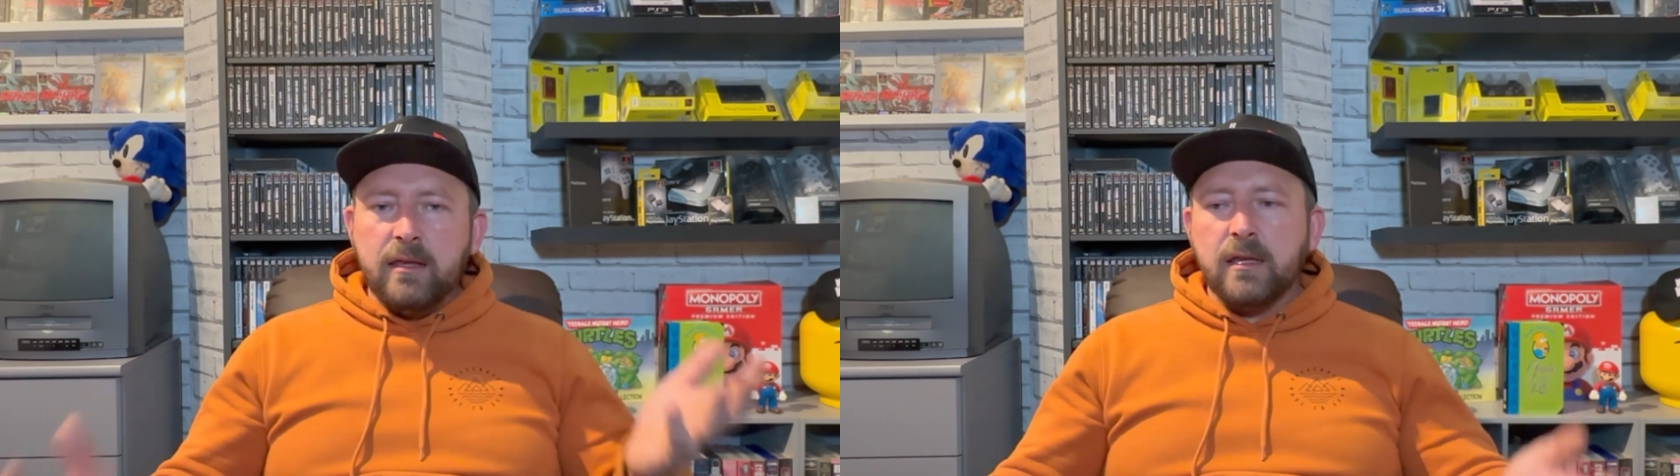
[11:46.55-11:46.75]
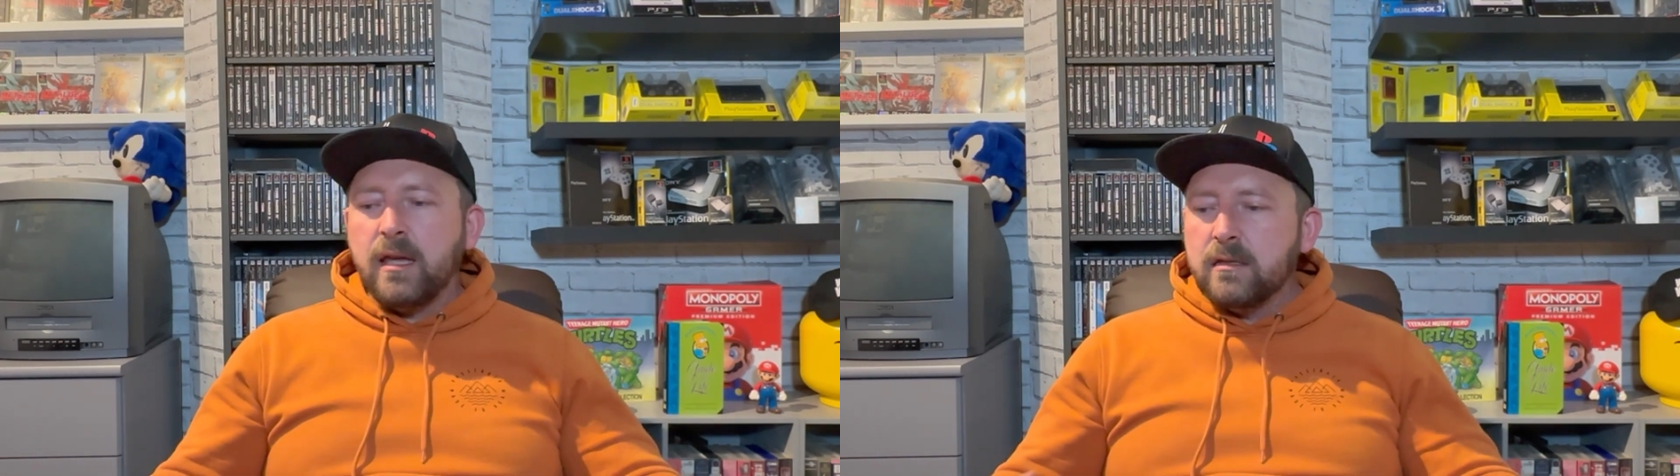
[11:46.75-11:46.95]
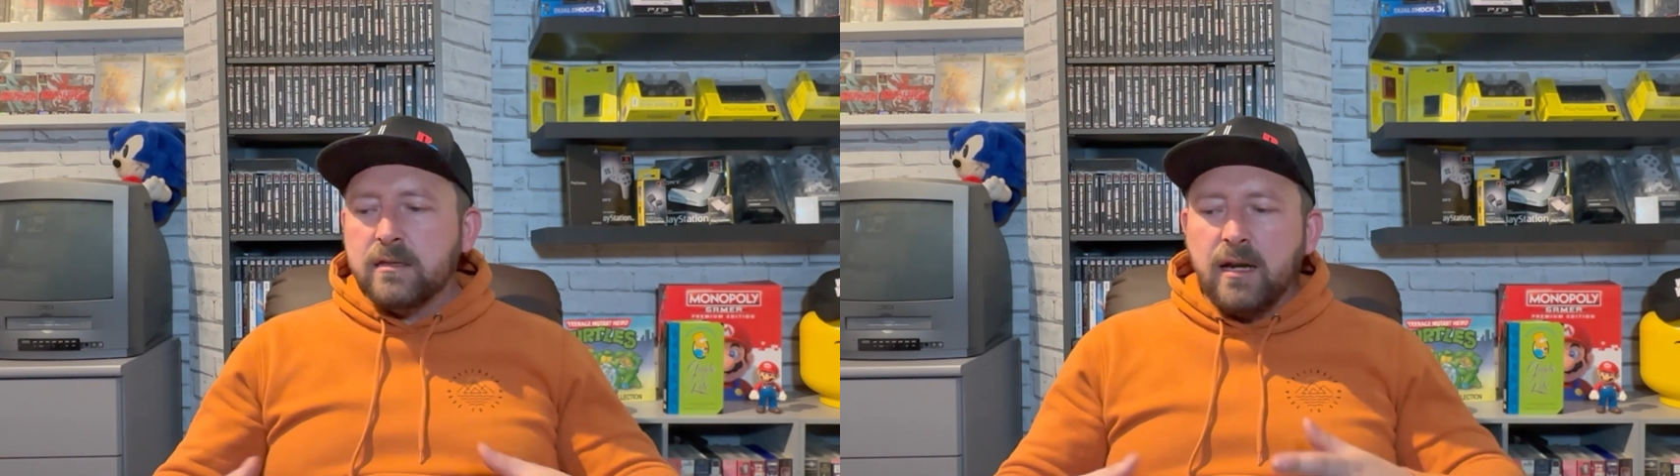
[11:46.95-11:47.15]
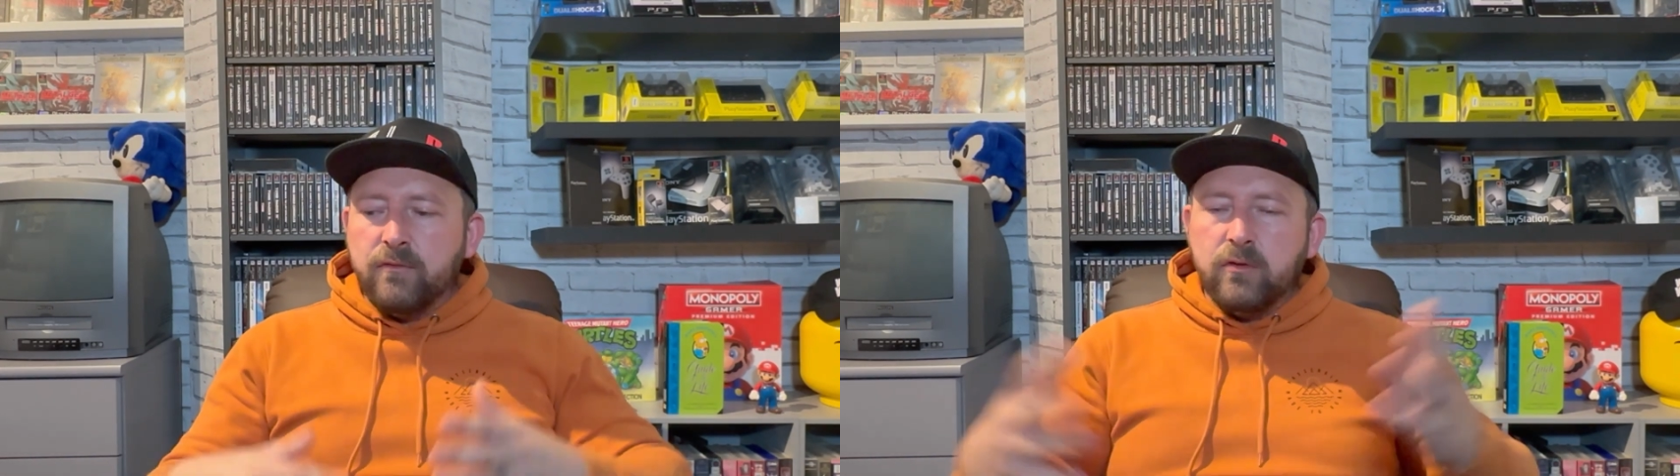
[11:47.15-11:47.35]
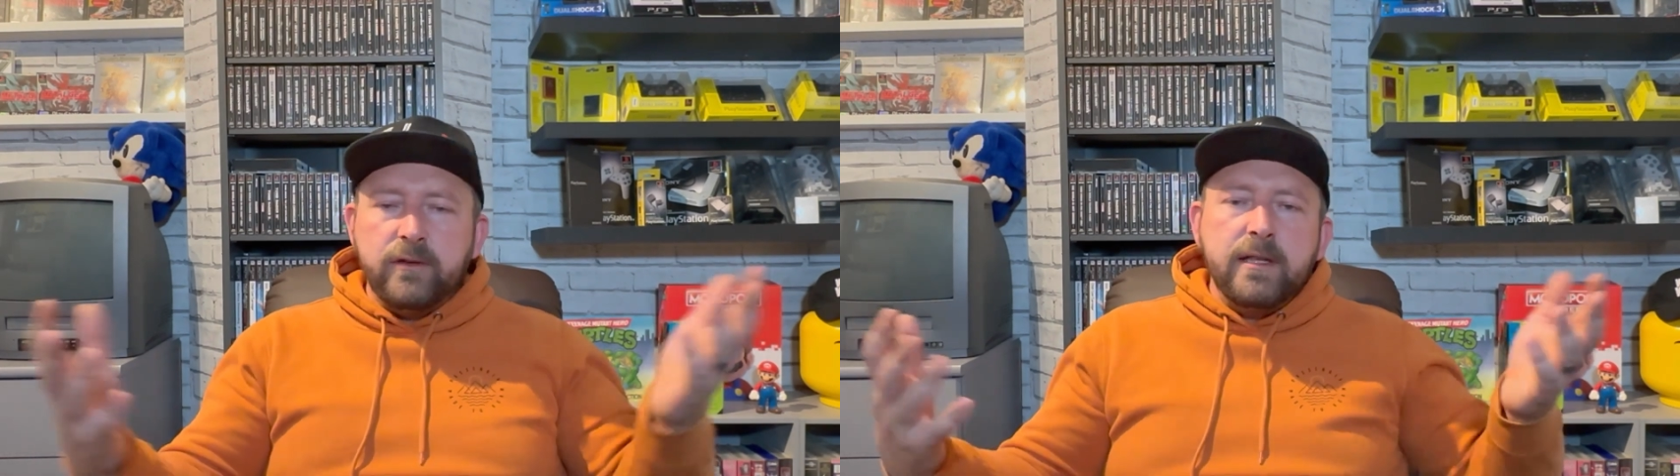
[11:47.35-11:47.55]
the kids will have
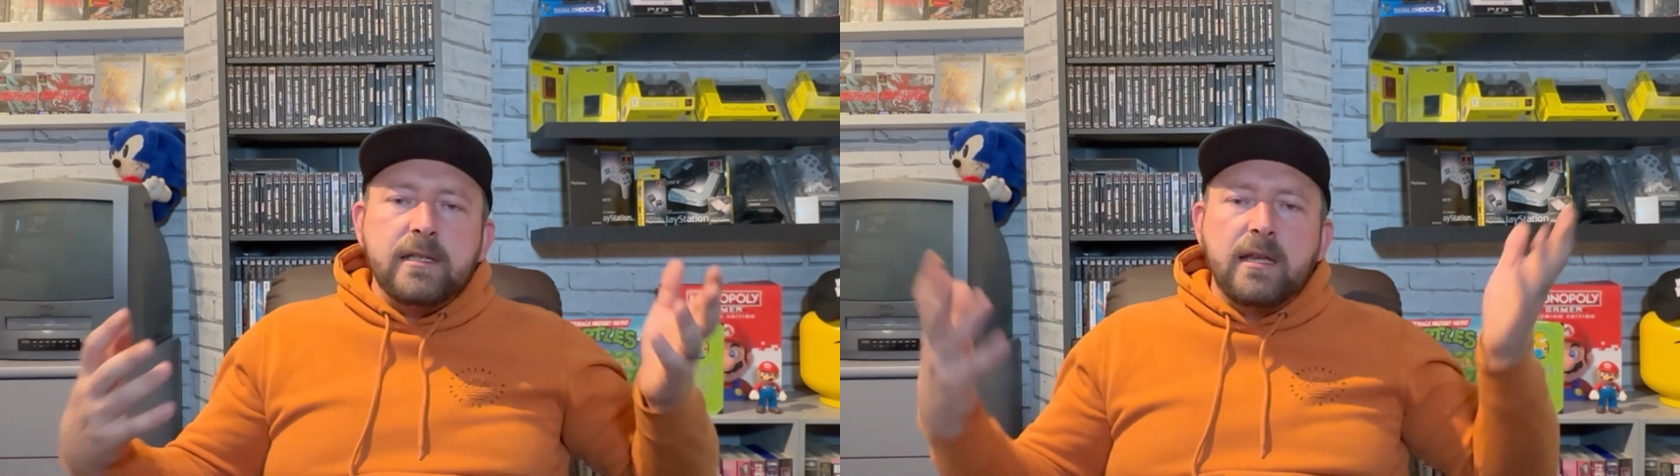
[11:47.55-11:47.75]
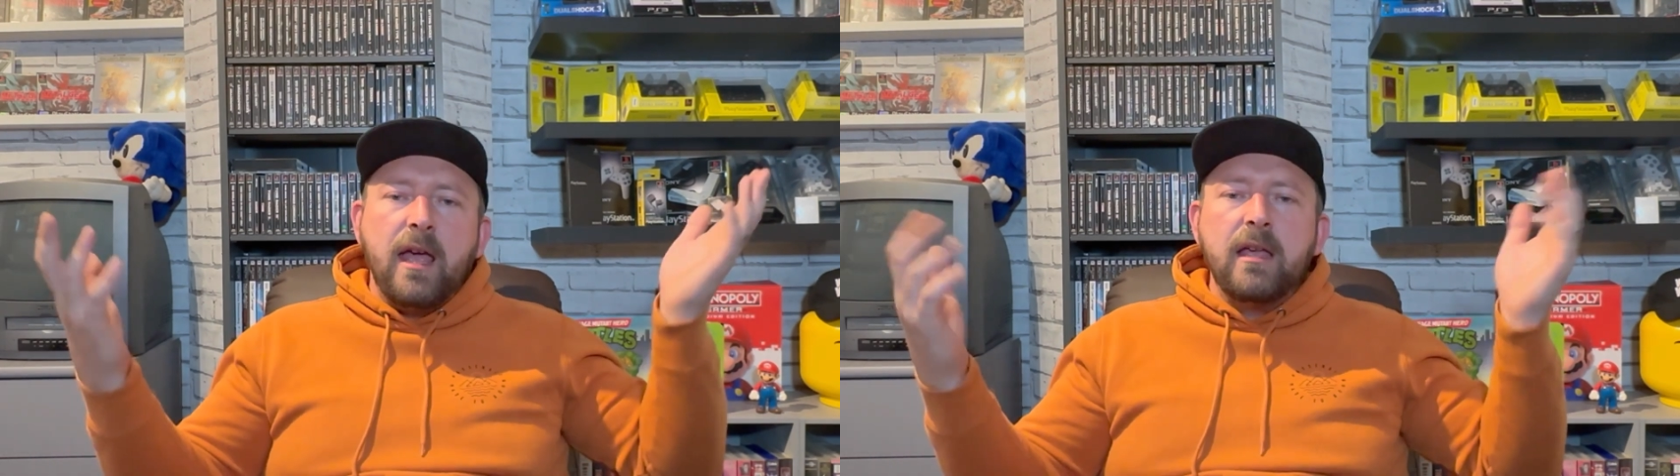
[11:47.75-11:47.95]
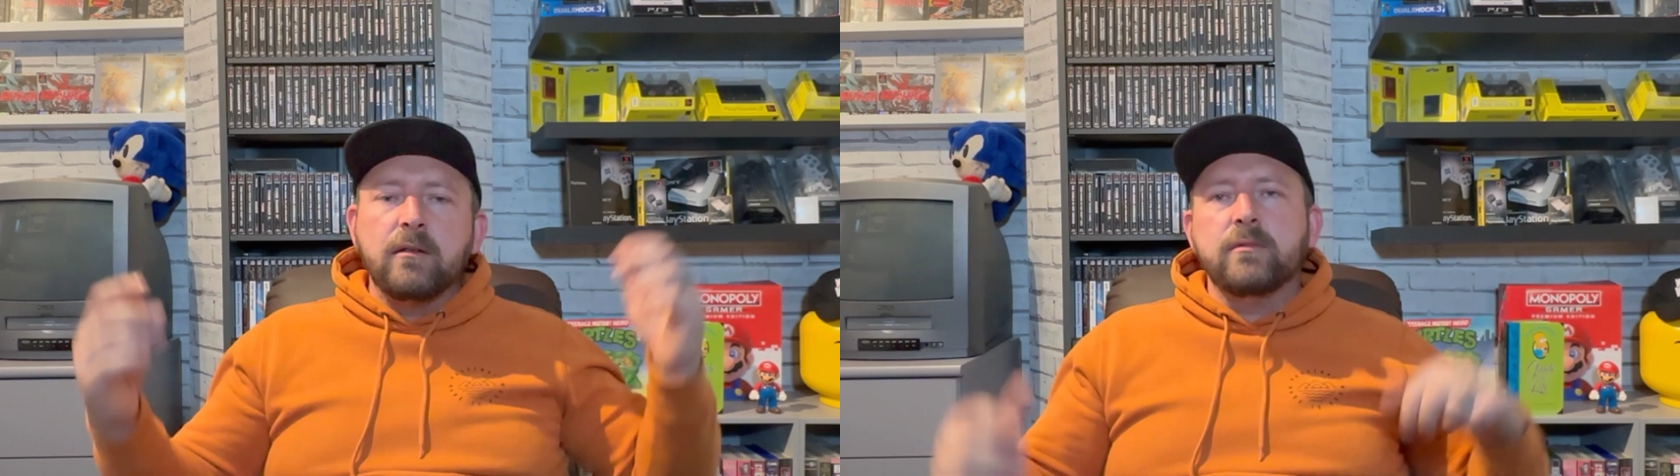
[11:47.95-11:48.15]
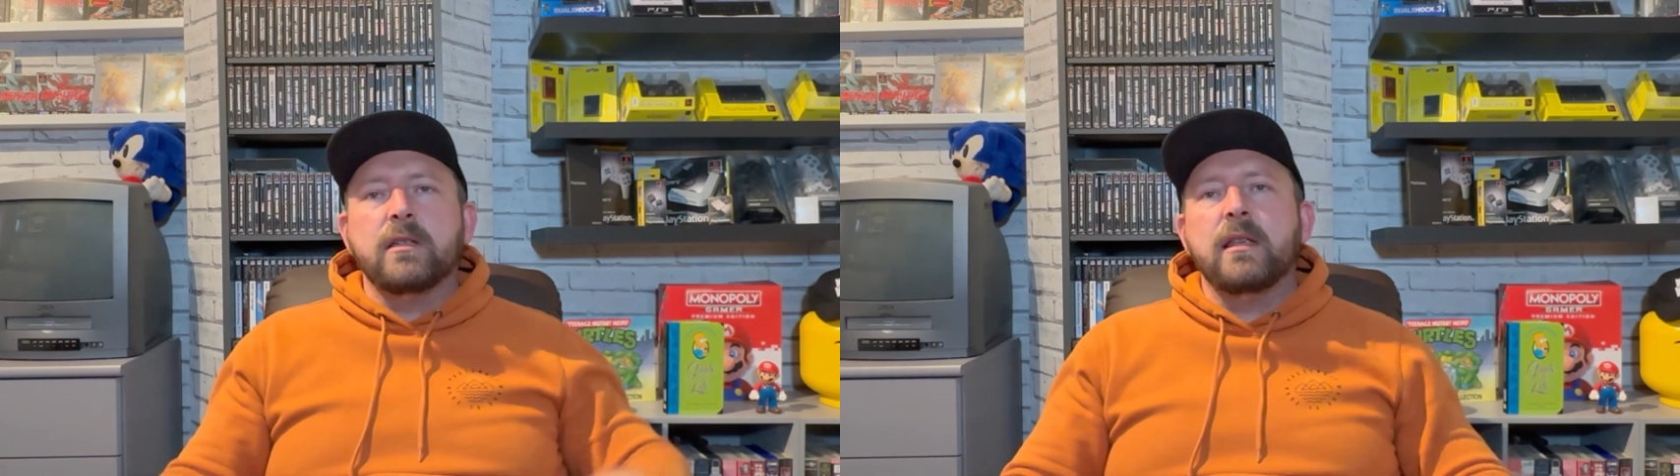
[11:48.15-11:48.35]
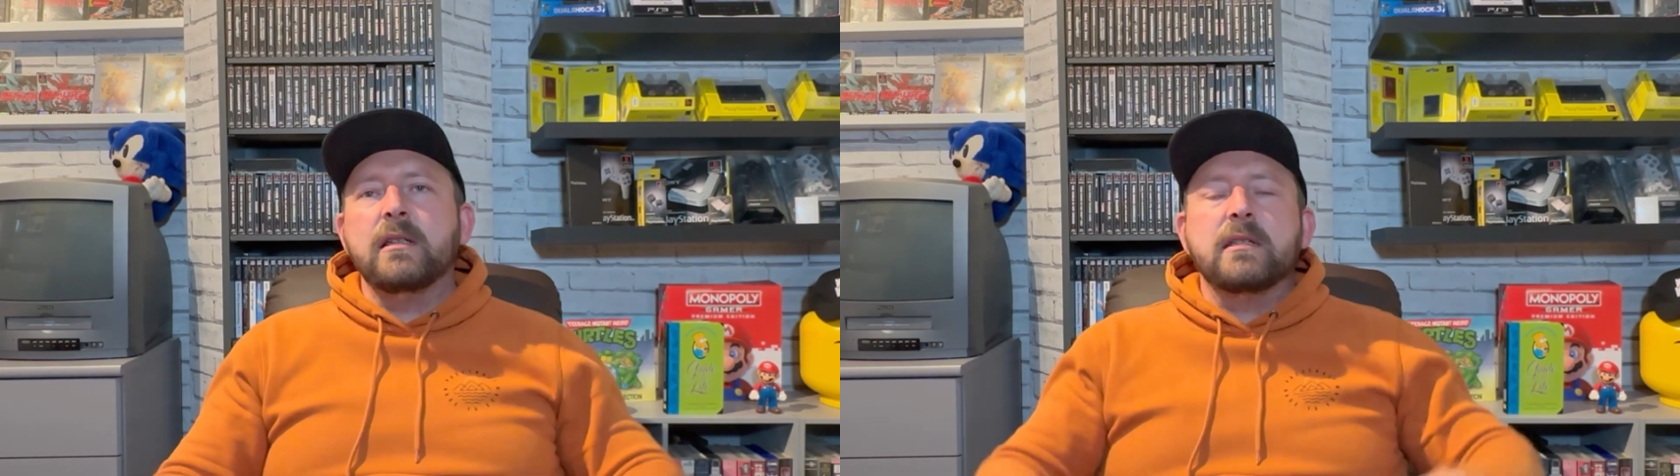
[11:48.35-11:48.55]
all these games and they can